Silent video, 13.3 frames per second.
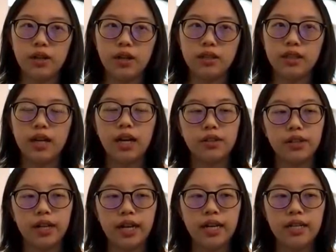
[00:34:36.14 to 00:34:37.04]
On the other
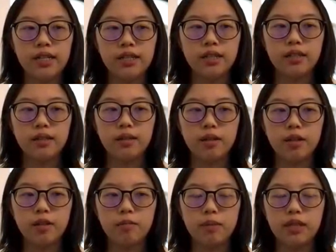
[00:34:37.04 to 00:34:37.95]
hand,
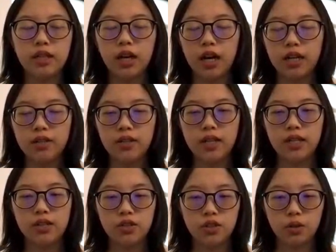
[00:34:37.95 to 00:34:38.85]
because
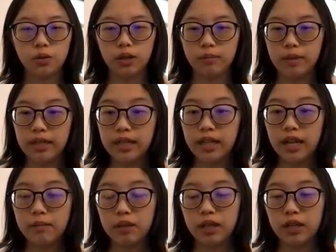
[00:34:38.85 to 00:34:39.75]
it's so limited
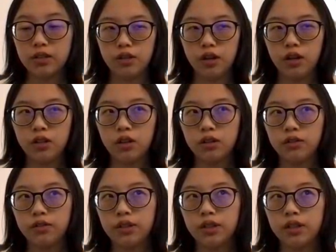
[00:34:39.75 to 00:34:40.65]
and because not all
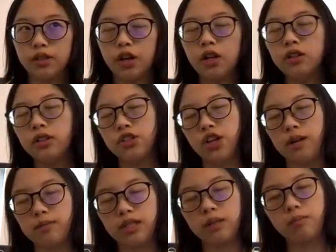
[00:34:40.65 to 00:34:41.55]
of the
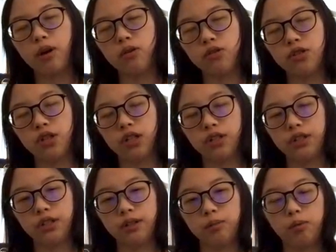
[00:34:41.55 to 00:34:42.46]
jobs that they post on
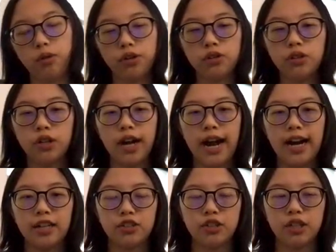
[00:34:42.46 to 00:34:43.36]
the portal are
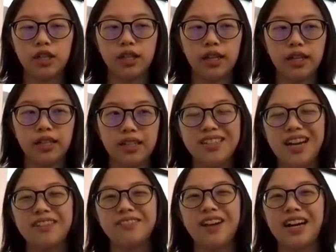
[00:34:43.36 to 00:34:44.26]
actually like
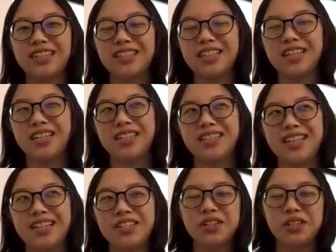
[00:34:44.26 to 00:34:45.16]
directly
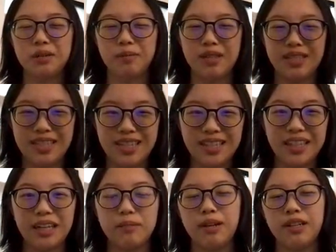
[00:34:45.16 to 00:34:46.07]
sent to UBC,
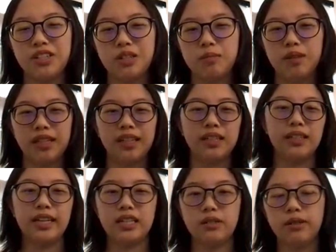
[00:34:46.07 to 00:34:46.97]
like it might just be like a
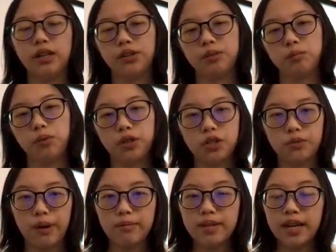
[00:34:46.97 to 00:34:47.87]
link to another employer's
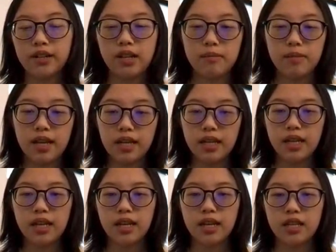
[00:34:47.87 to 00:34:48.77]
website or something,
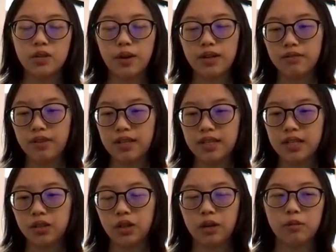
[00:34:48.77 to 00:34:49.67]
you end up facing
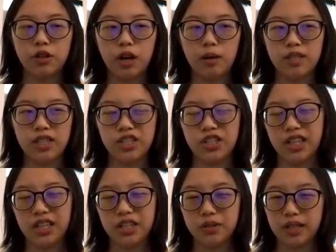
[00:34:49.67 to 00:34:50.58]
a lot more competition
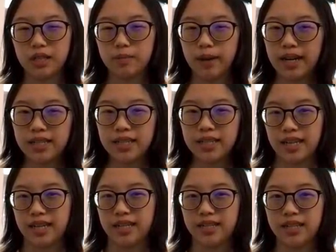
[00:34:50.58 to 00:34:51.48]
than you'd expect,
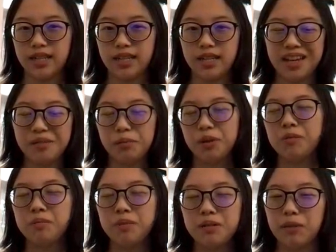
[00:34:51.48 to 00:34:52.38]
and it
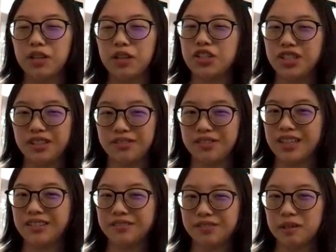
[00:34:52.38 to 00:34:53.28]
wouldn't be much
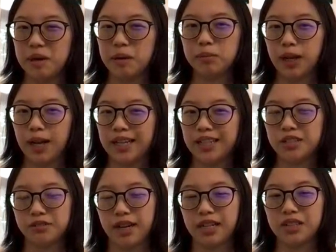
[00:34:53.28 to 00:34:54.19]
different from applying
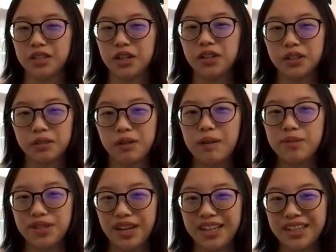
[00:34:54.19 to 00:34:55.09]
directly on their
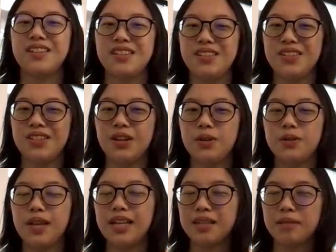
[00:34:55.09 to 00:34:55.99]
website. So
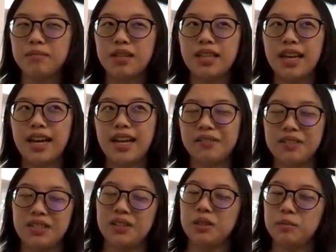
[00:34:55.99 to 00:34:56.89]
that's something that
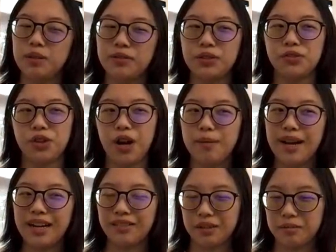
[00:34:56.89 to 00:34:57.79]
was a little bit of a
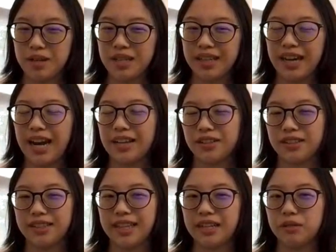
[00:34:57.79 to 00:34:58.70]
drawback for me. Like I
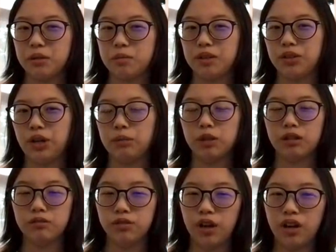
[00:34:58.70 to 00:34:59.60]
thought that it would be a lot more
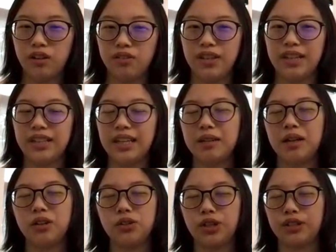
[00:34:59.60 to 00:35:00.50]
involved, that like
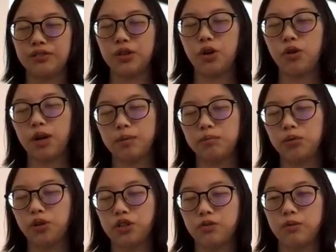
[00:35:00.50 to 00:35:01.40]
a lot of co-op
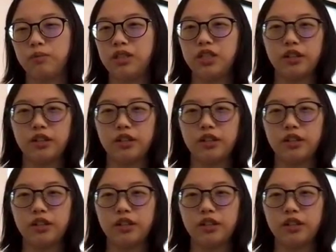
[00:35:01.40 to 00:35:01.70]
employers would be